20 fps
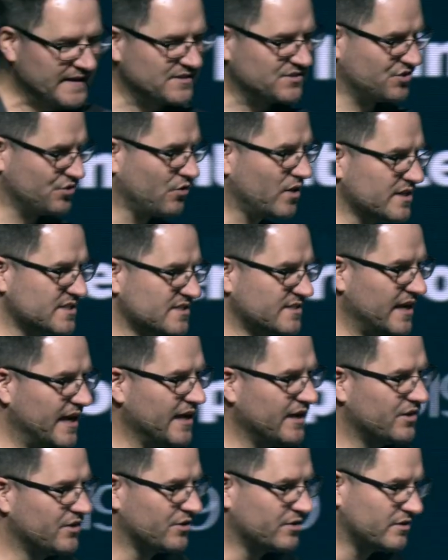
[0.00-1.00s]
that trust
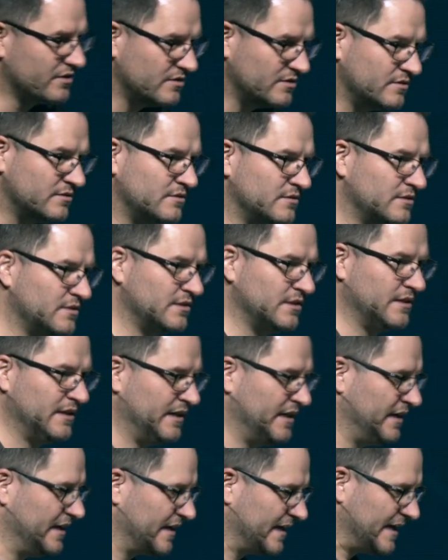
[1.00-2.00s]
anchor
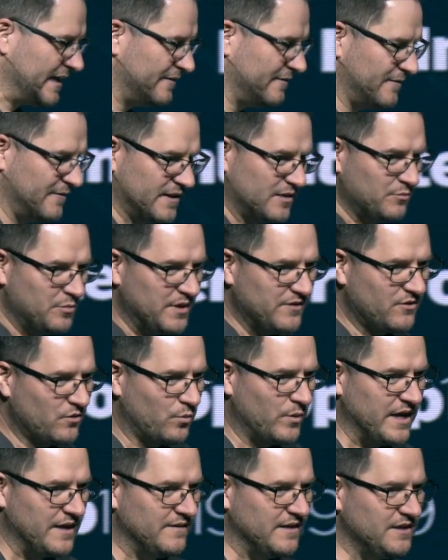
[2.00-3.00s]
can then be the
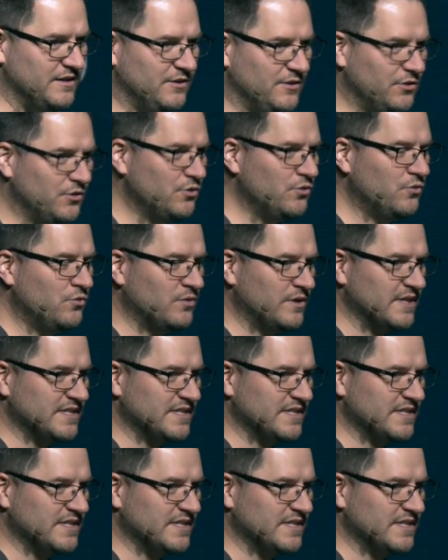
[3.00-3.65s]
way that you